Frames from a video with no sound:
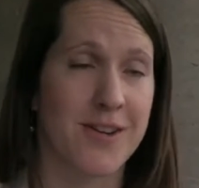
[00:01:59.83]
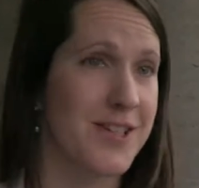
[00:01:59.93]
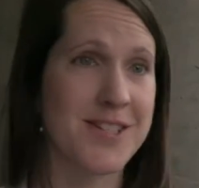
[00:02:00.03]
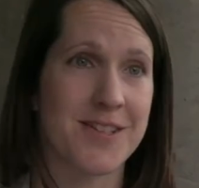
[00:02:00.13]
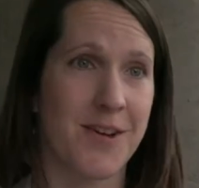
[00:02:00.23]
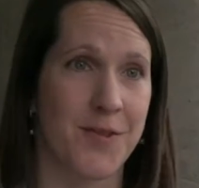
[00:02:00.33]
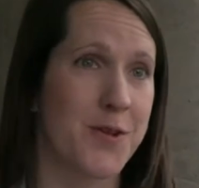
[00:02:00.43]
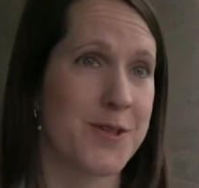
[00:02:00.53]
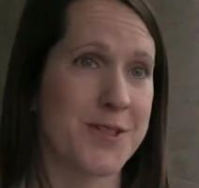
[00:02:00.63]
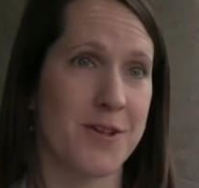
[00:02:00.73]
It's of
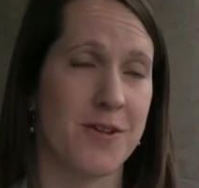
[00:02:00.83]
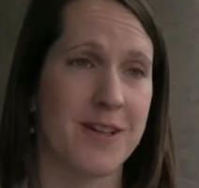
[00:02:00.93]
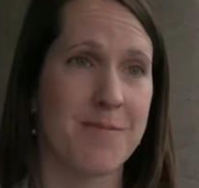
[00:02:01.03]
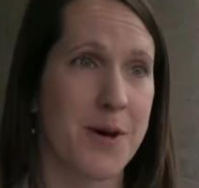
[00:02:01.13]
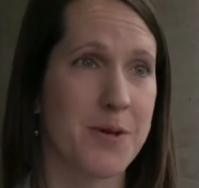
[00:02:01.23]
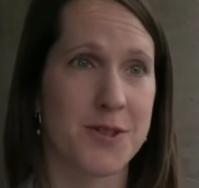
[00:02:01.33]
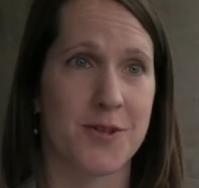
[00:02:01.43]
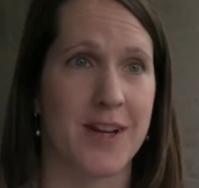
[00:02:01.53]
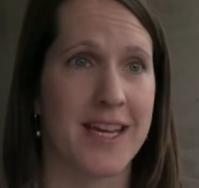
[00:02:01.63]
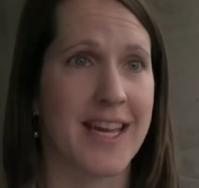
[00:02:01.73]
course not
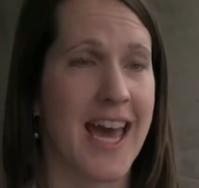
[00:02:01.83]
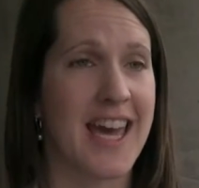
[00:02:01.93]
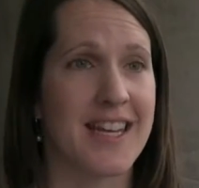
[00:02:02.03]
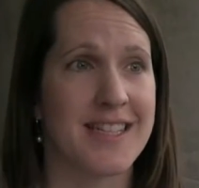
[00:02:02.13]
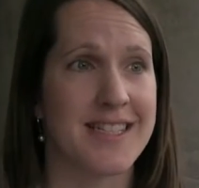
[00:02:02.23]
compulsory and